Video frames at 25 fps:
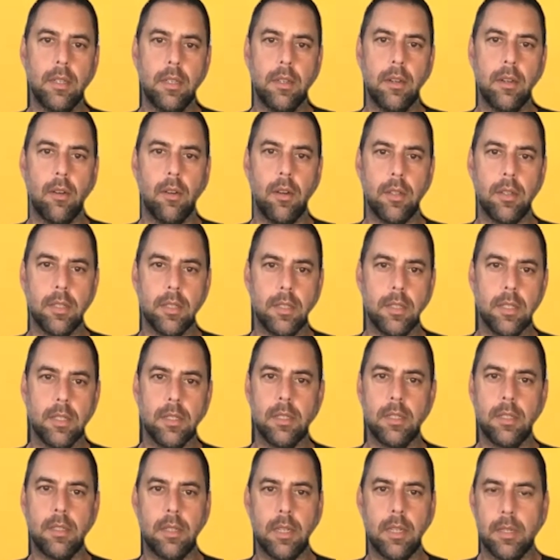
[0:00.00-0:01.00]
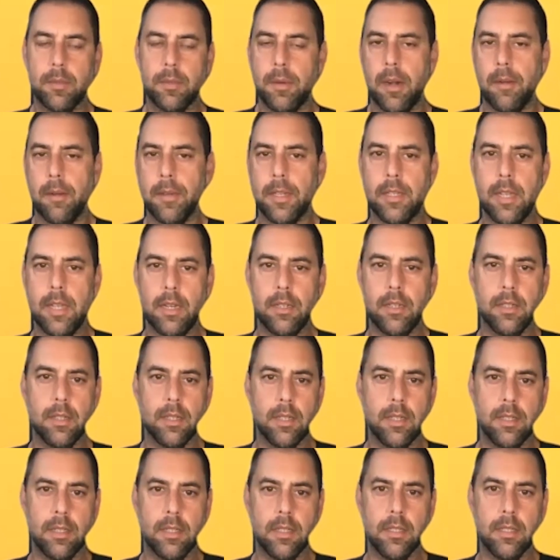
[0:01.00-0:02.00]
or is it just experimentation
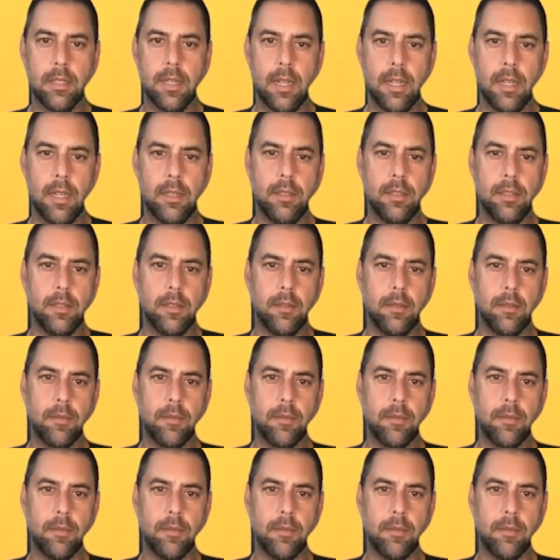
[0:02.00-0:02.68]
at this stage?